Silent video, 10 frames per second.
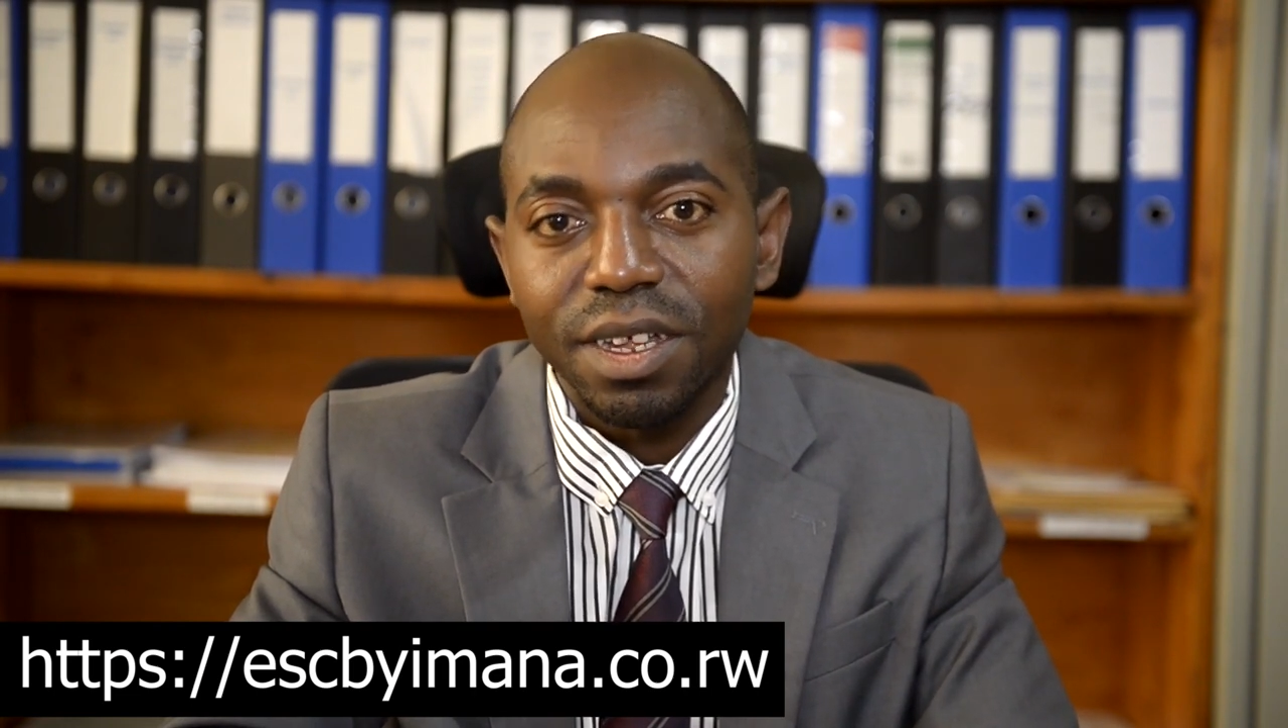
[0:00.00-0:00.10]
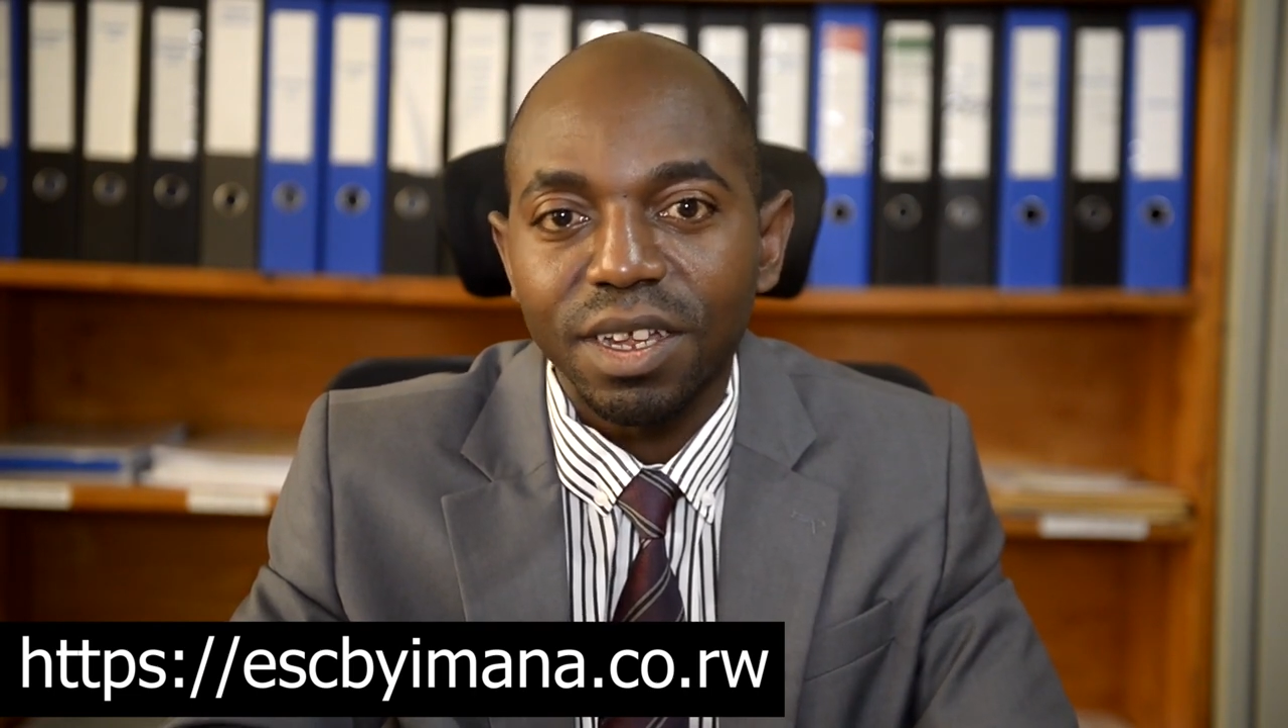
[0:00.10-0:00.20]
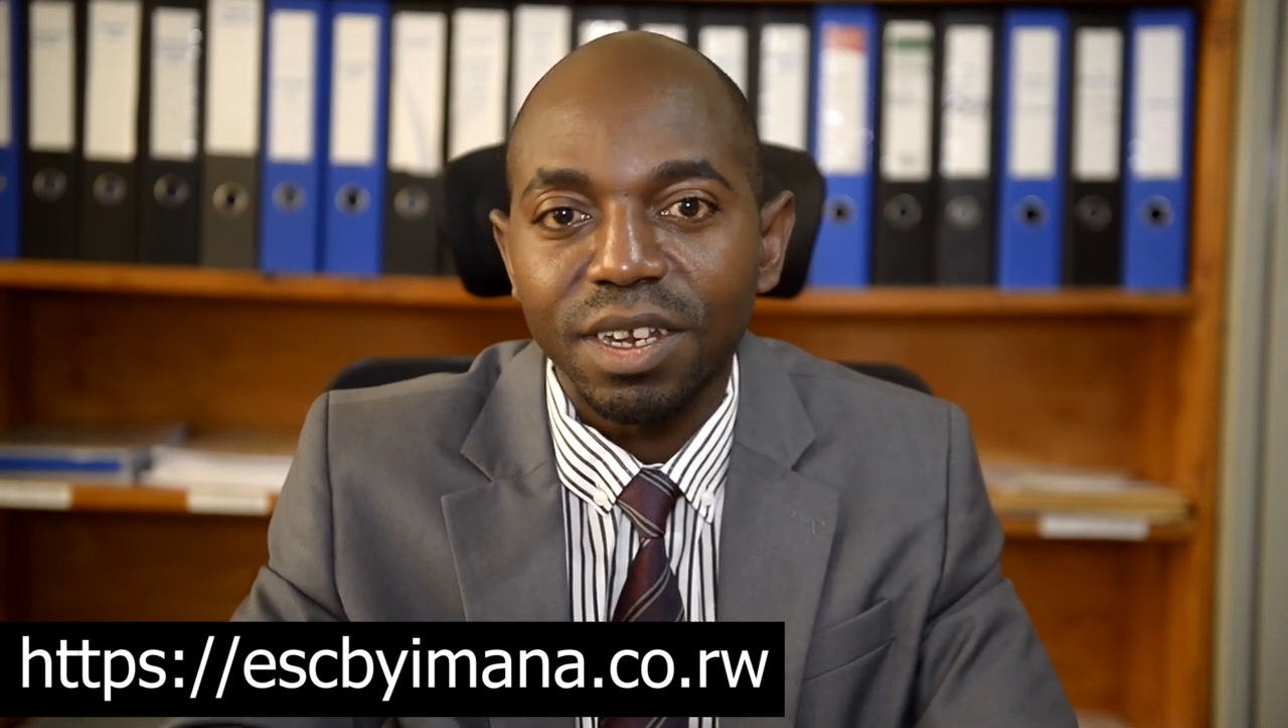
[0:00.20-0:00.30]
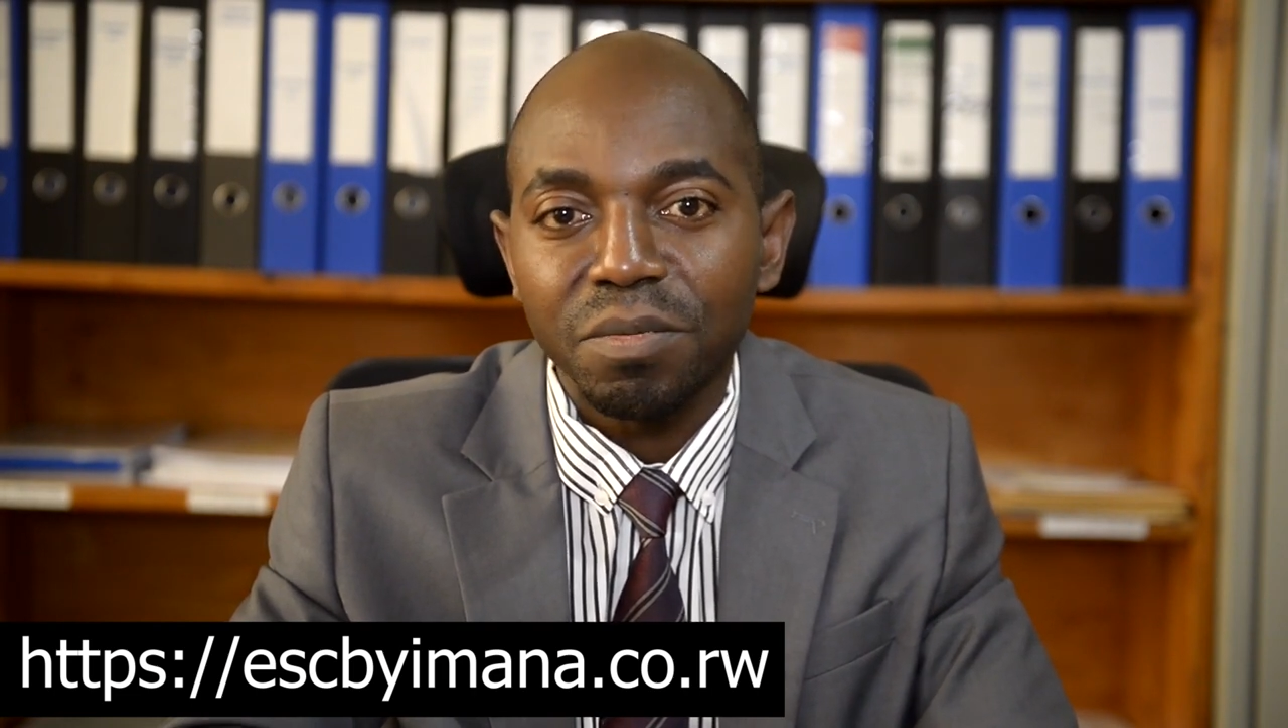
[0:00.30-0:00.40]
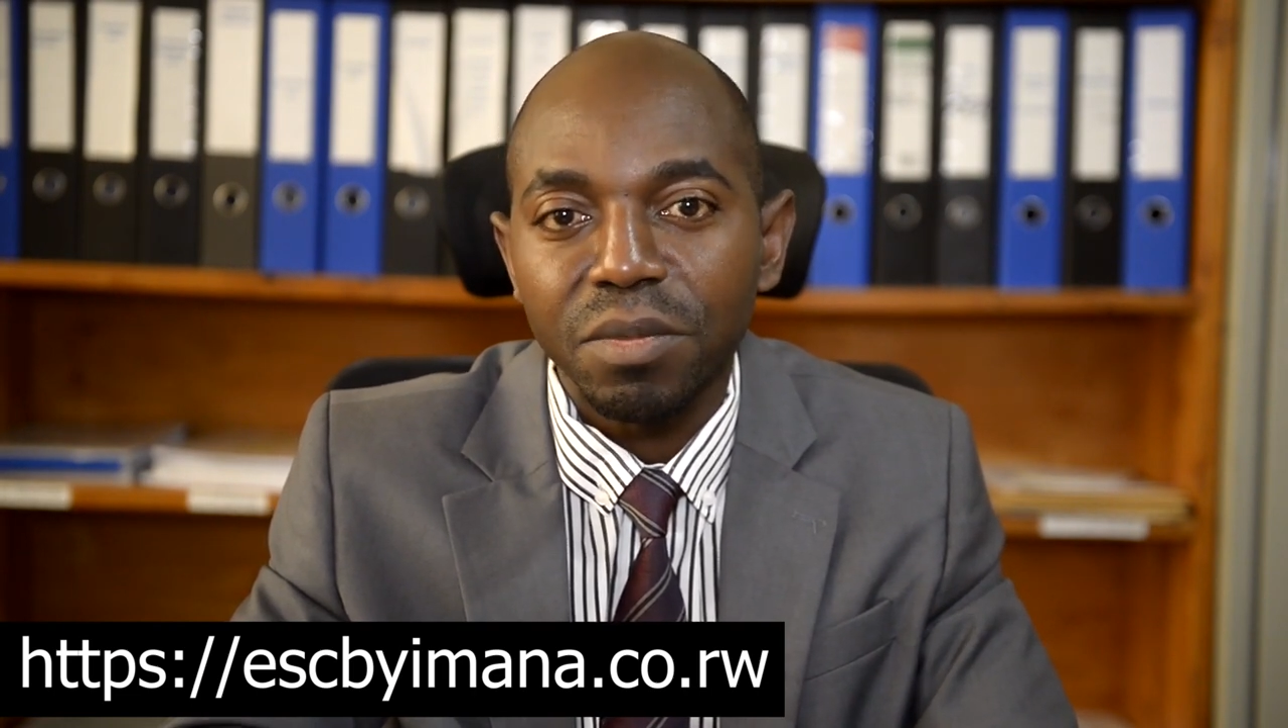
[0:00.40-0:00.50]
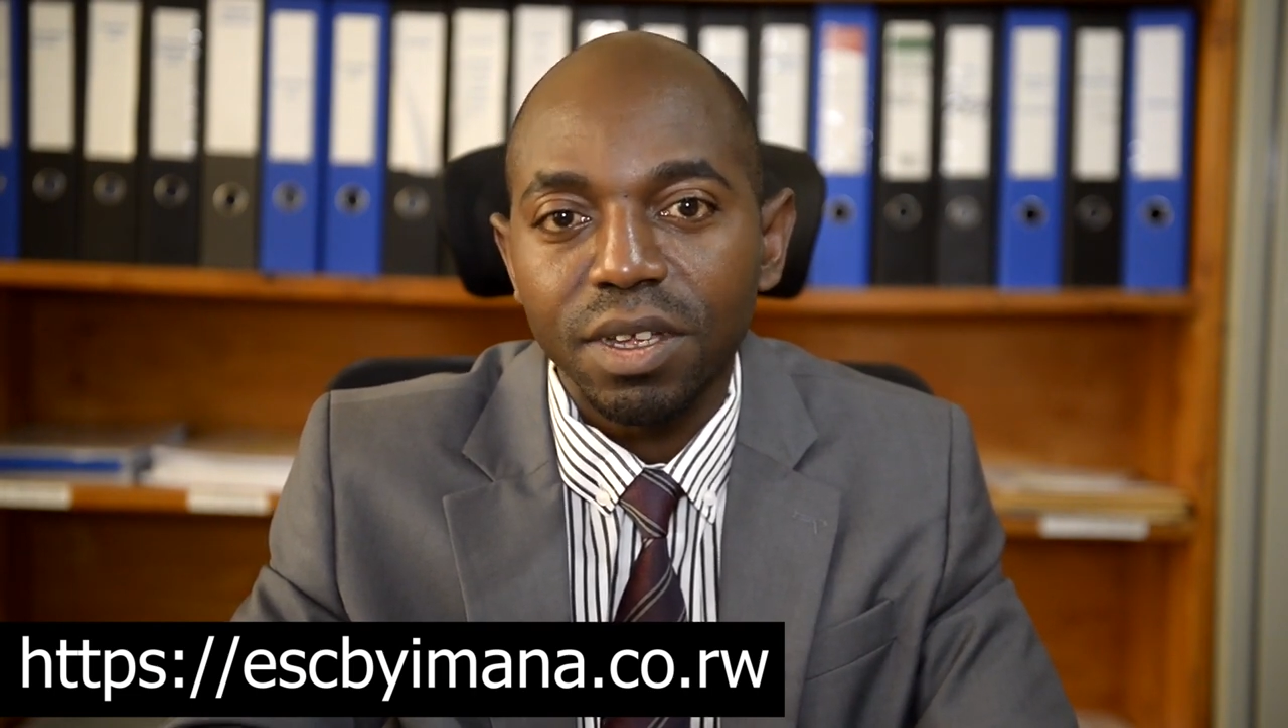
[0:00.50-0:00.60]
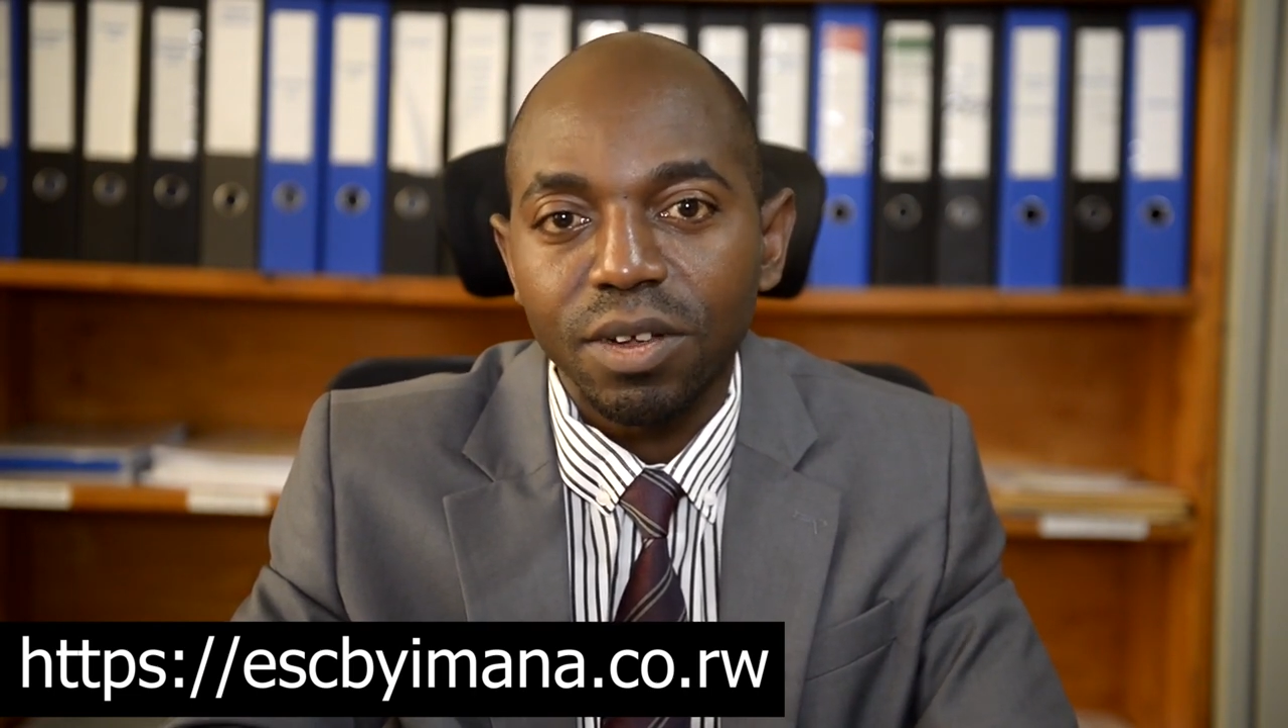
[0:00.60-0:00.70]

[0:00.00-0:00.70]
and may